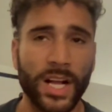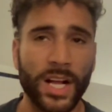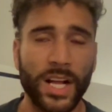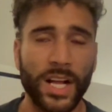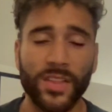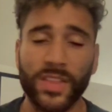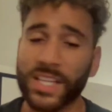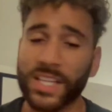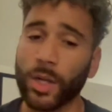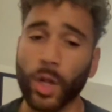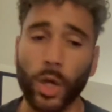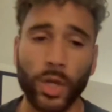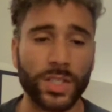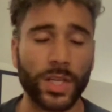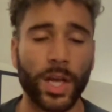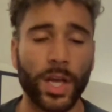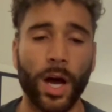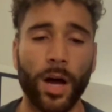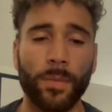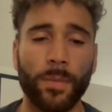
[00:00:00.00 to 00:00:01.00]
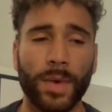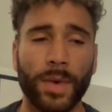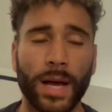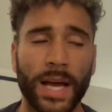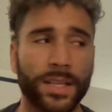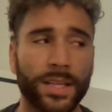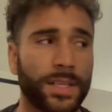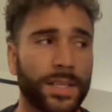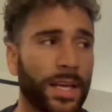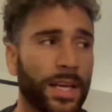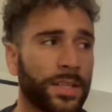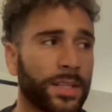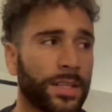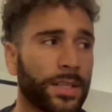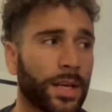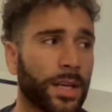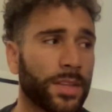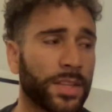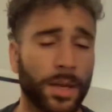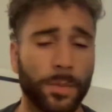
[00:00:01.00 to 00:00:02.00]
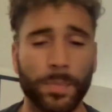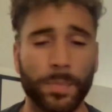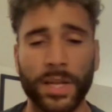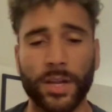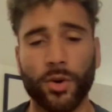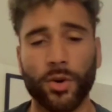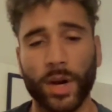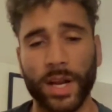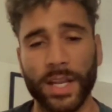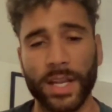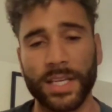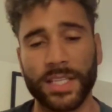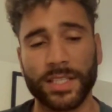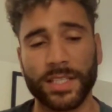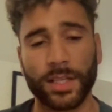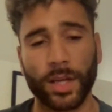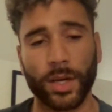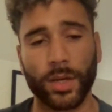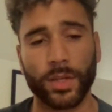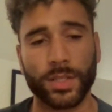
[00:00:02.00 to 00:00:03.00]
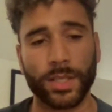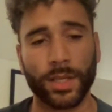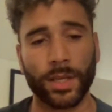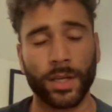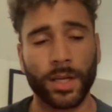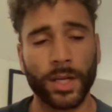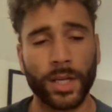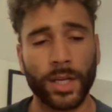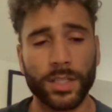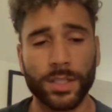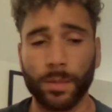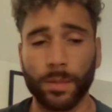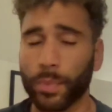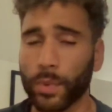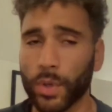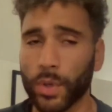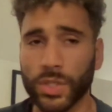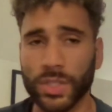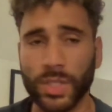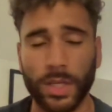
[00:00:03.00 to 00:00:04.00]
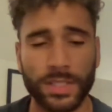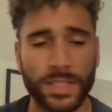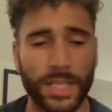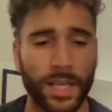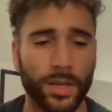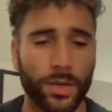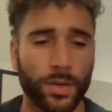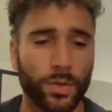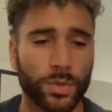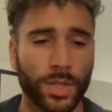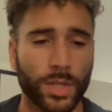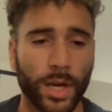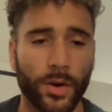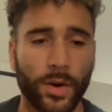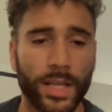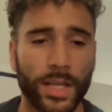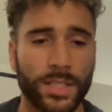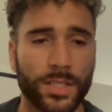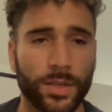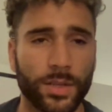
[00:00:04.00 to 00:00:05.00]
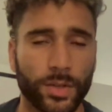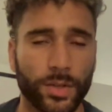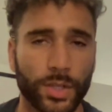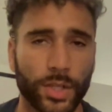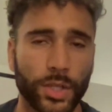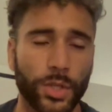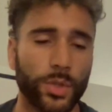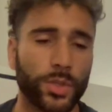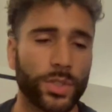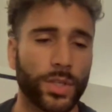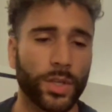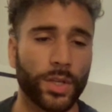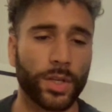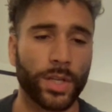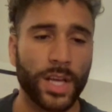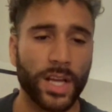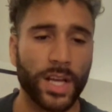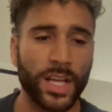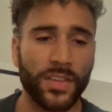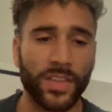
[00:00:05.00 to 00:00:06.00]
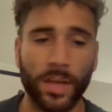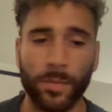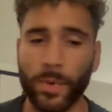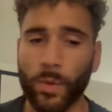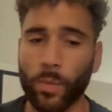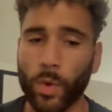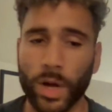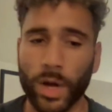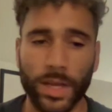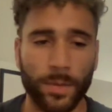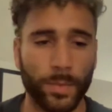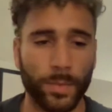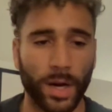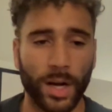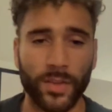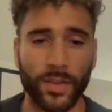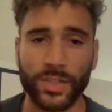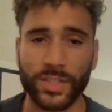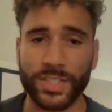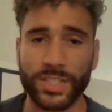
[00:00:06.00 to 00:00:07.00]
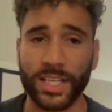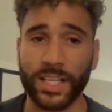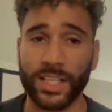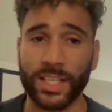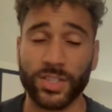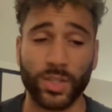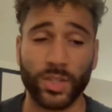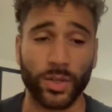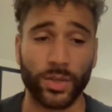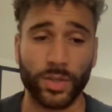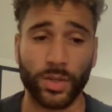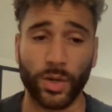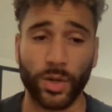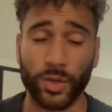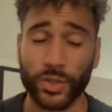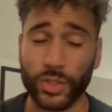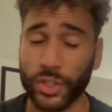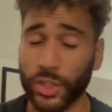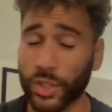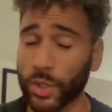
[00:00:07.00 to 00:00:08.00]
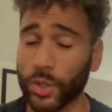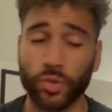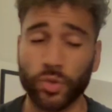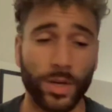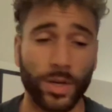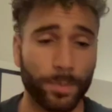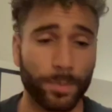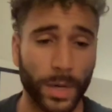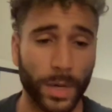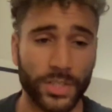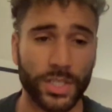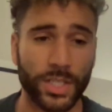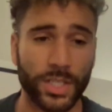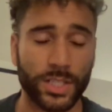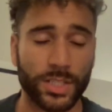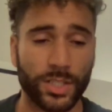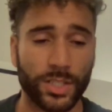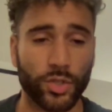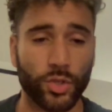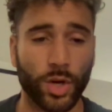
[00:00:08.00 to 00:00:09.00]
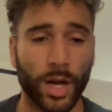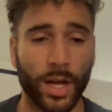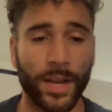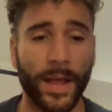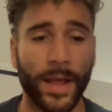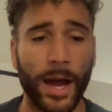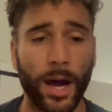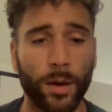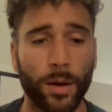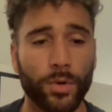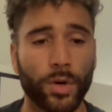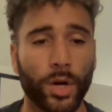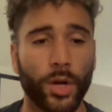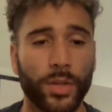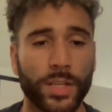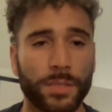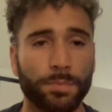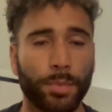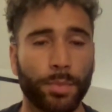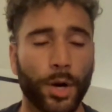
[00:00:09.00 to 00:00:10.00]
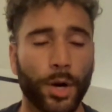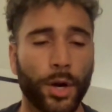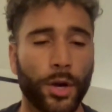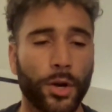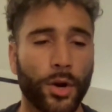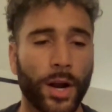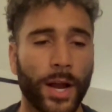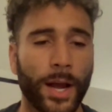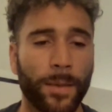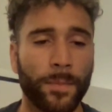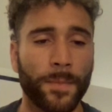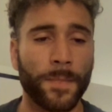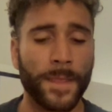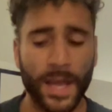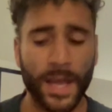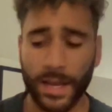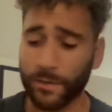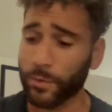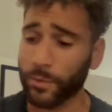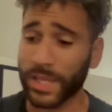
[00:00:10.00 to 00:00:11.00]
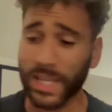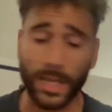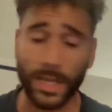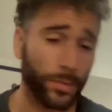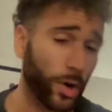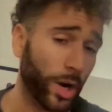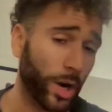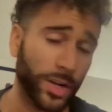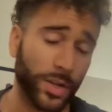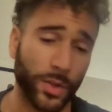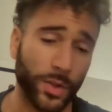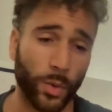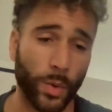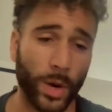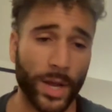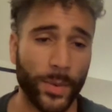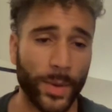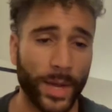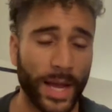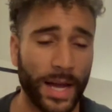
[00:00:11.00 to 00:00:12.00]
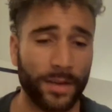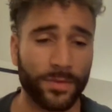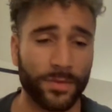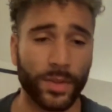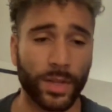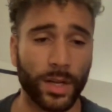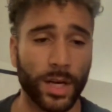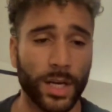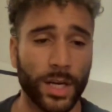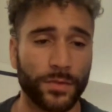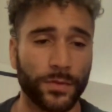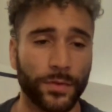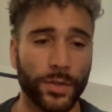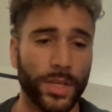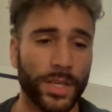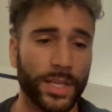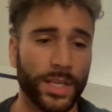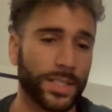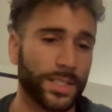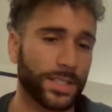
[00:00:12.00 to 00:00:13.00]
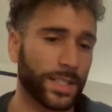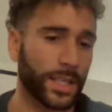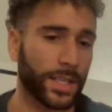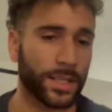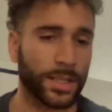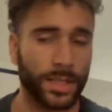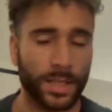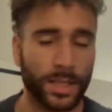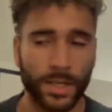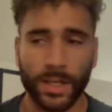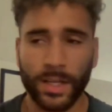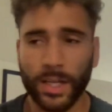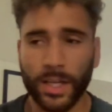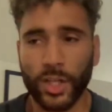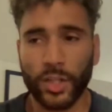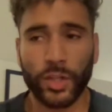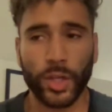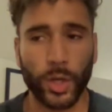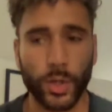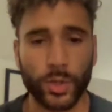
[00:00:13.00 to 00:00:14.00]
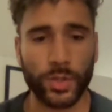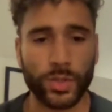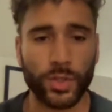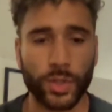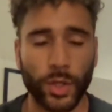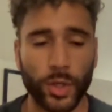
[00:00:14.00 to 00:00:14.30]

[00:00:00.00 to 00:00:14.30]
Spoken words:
there's a lot to come. And I think a big credit needs to go to Bruce, our technical director, and Houghton. They've been working behind the scenes on shoestring budgets to try and help grow this program. And if we keep growing in the way we have in the last few years, then those